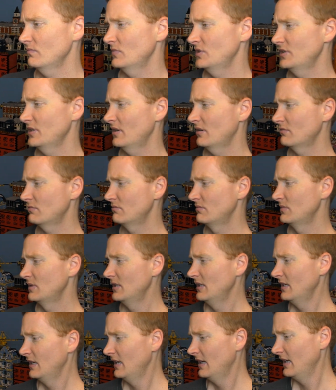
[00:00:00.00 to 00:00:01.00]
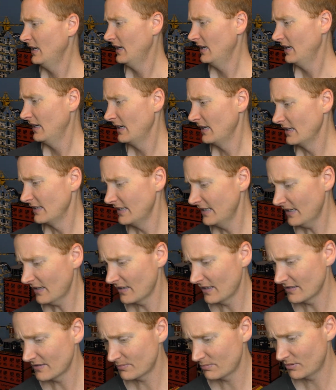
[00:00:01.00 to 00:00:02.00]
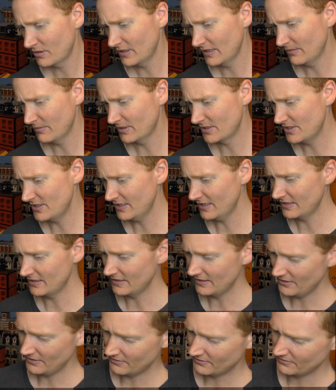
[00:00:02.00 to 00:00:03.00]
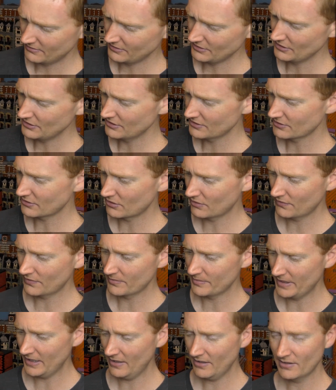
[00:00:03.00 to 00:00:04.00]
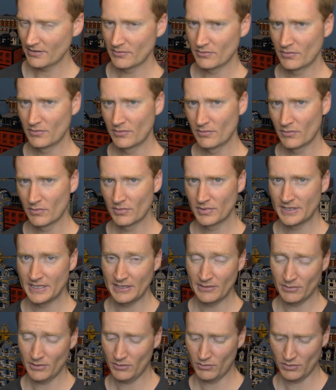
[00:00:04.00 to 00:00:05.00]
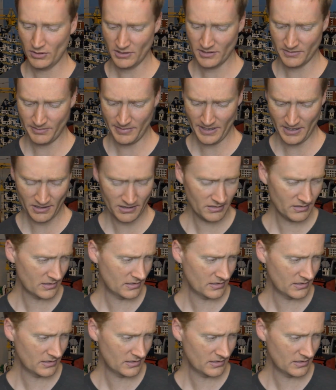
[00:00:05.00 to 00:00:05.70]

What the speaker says: So yeah, that's pretty much it, and you just go from there and see what works better.